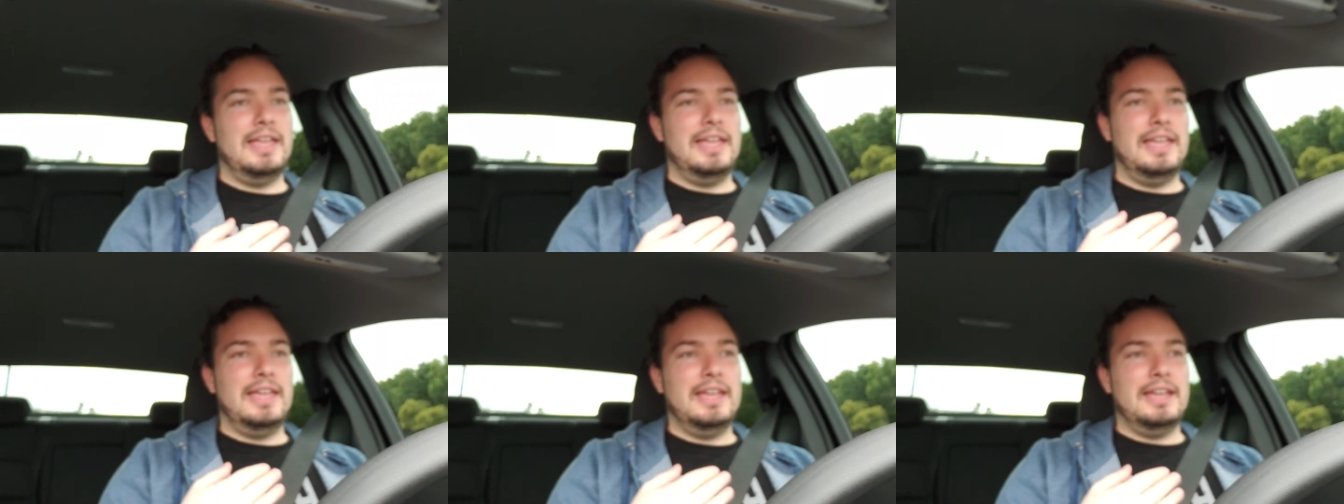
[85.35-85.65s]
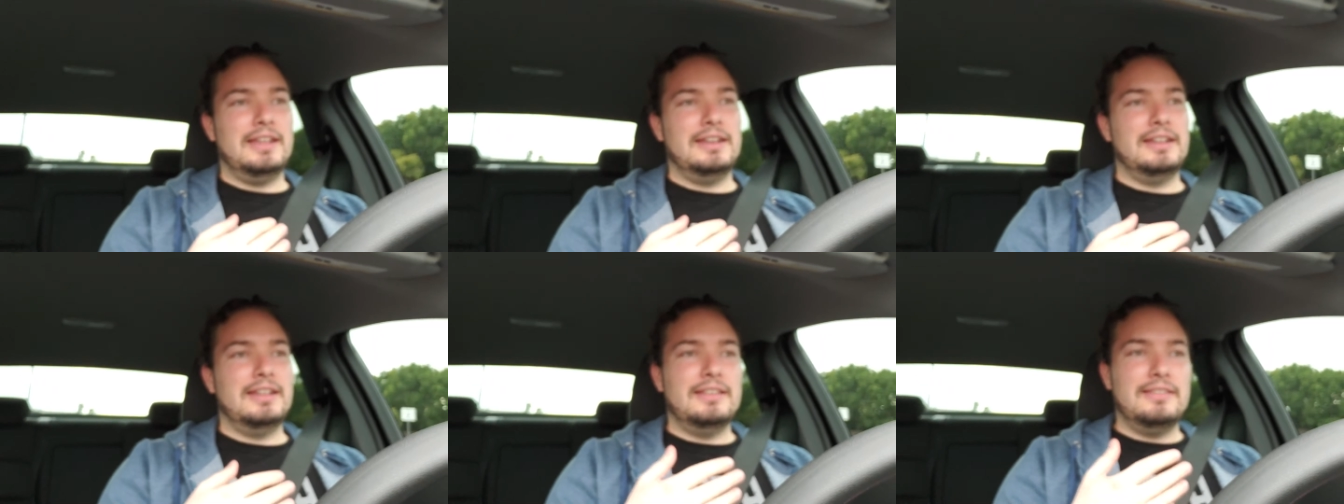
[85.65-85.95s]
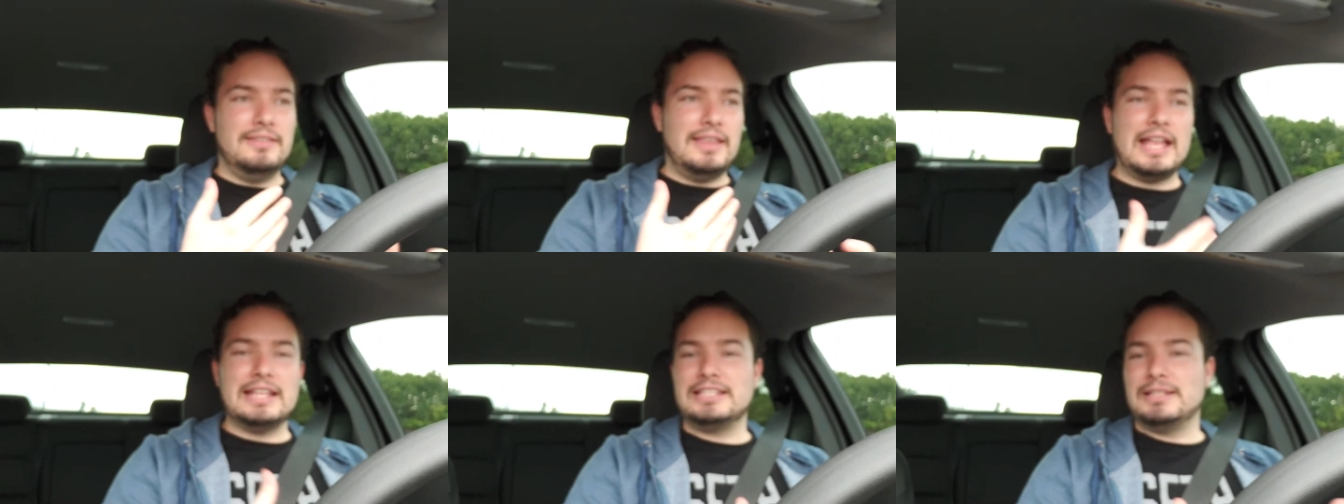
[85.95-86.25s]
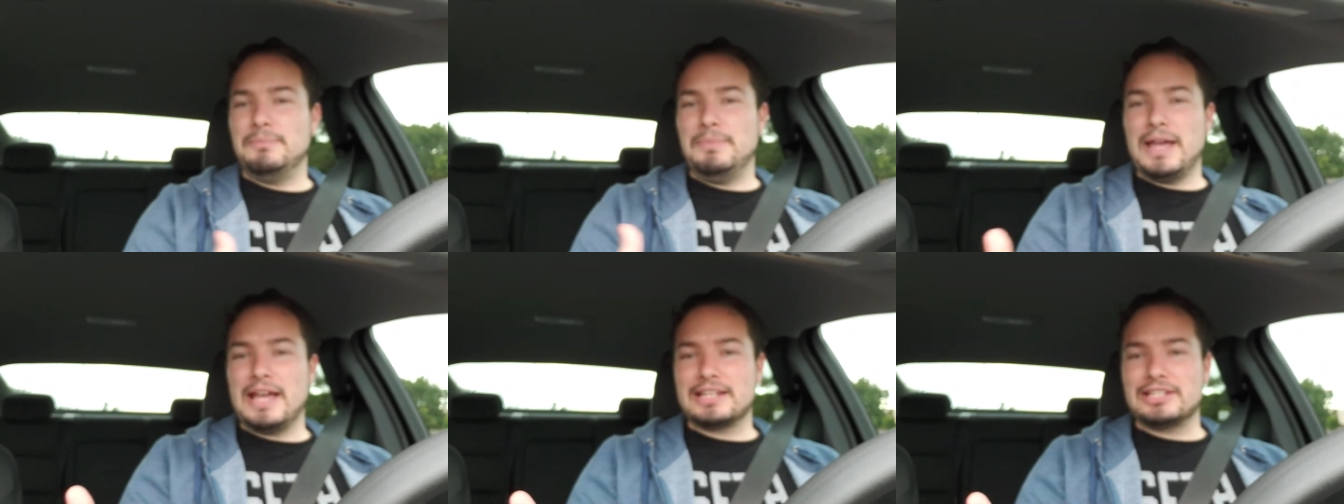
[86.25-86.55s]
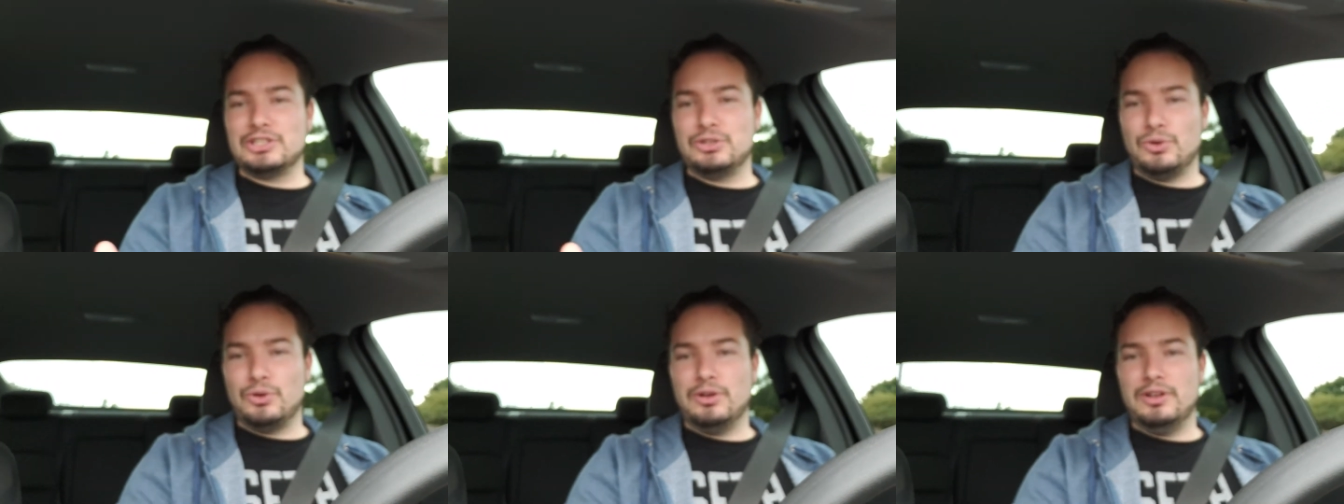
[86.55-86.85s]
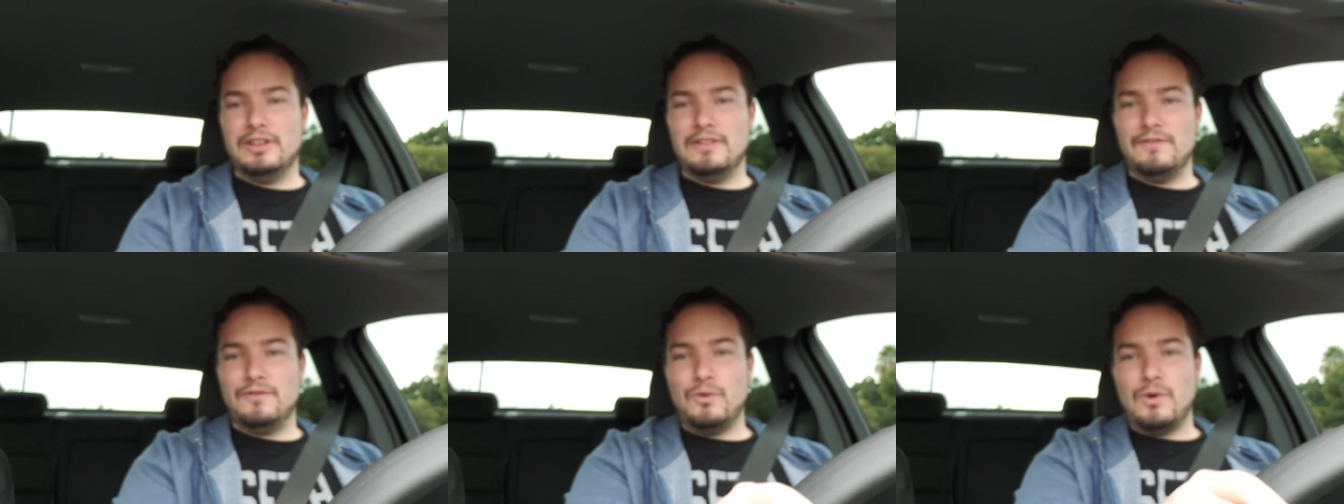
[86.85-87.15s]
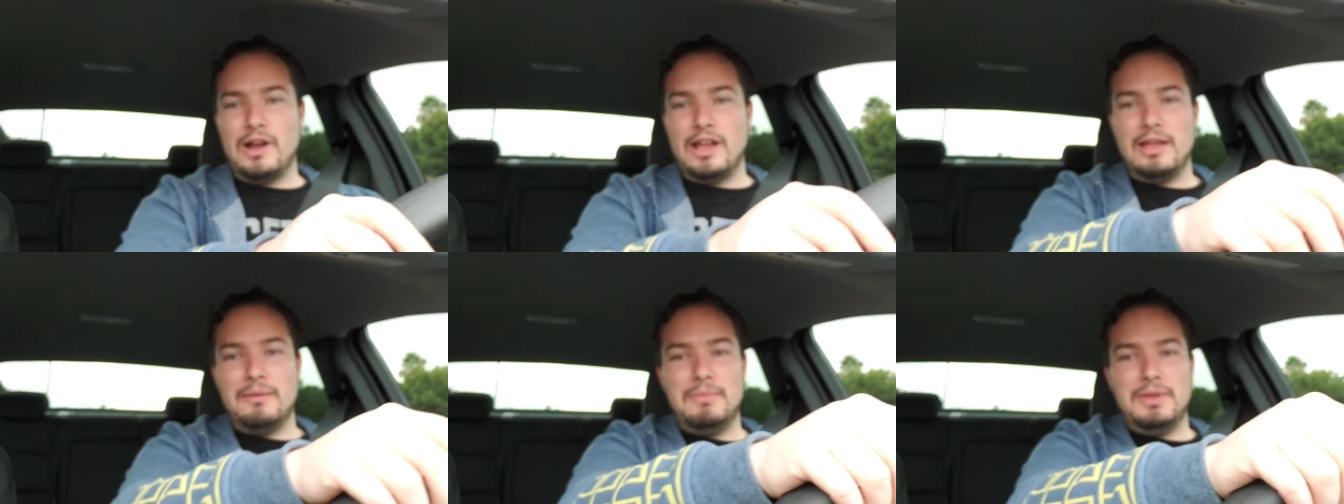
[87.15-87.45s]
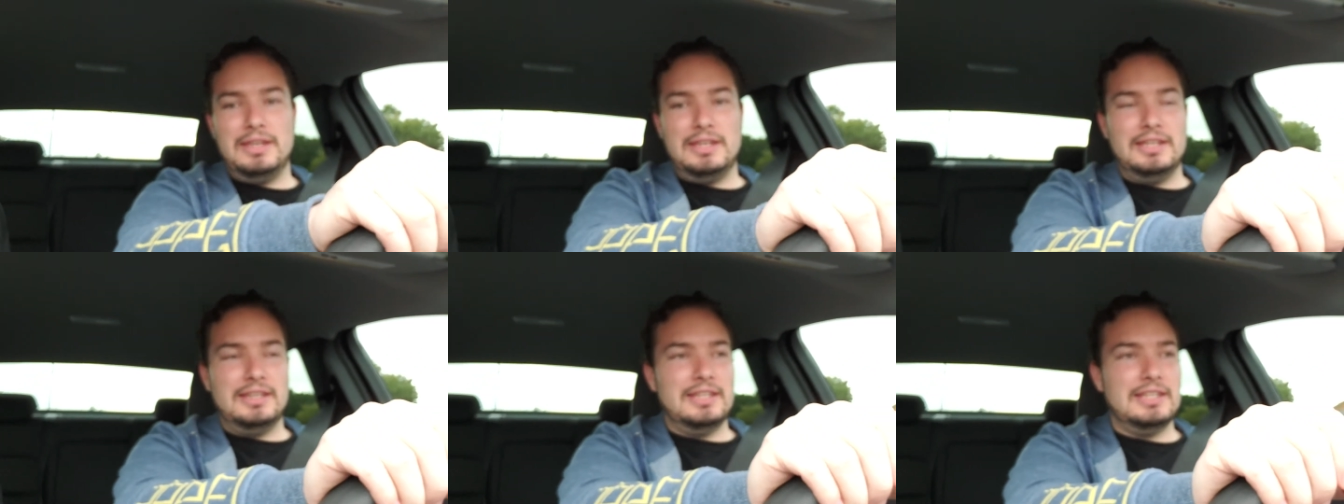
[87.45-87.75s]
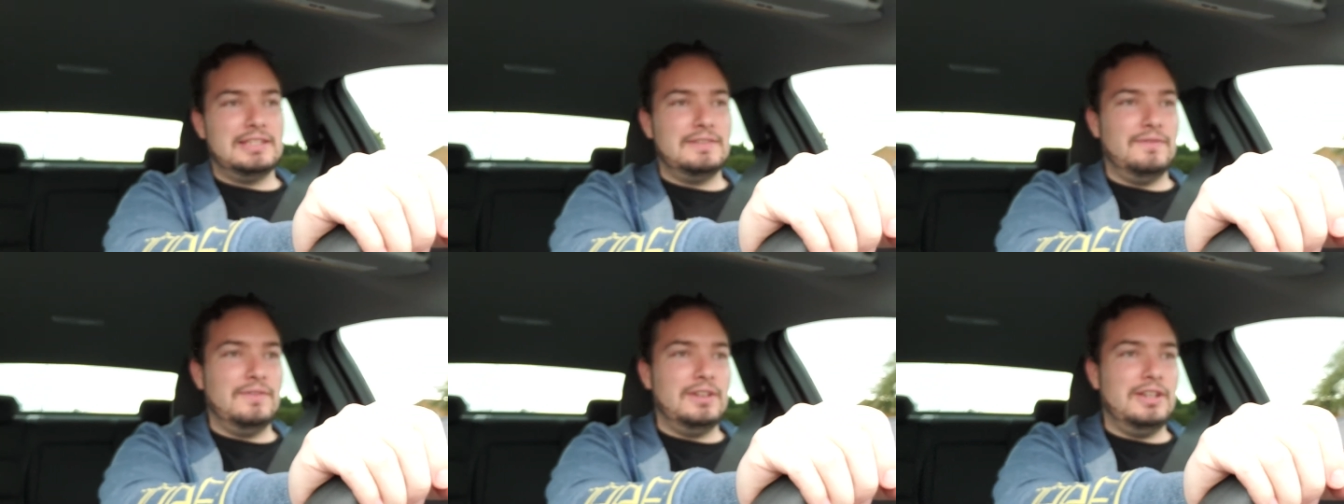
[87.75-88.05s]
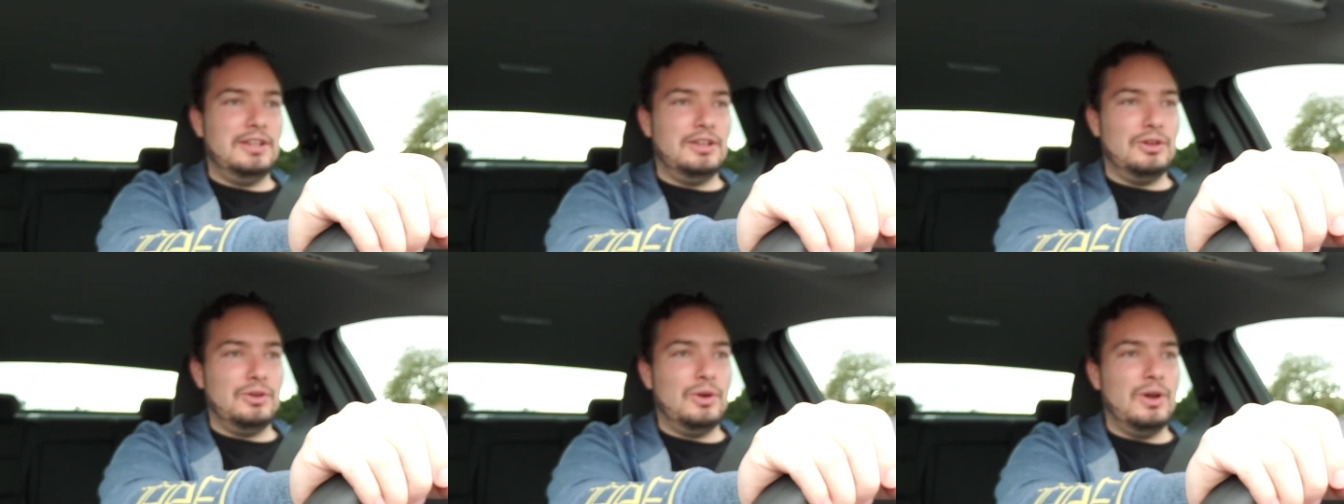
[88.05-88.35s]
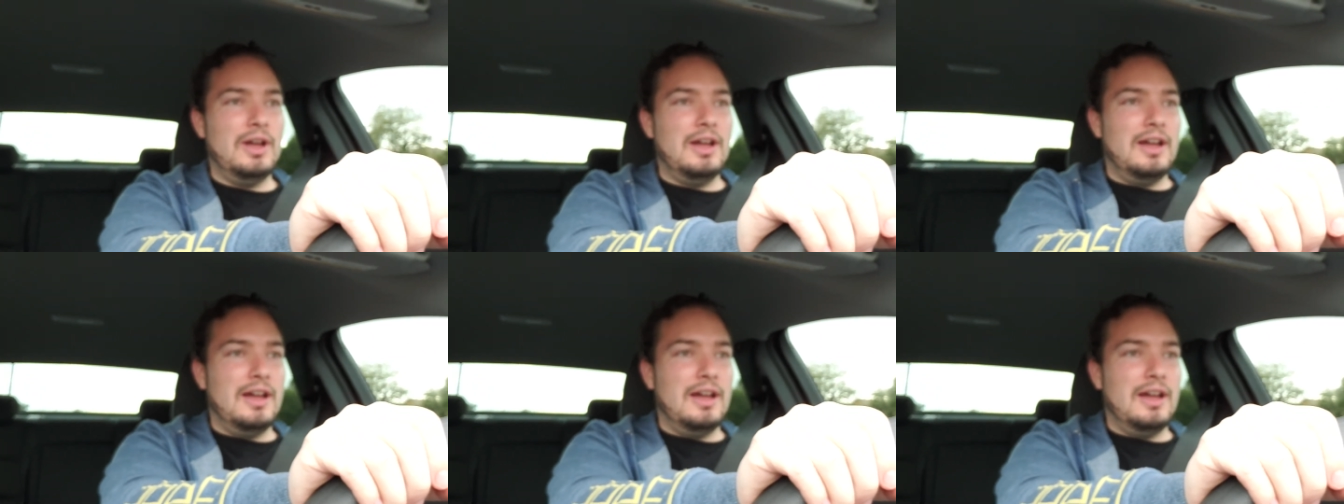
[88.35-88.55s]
and that's the backstory of why I'm making this video.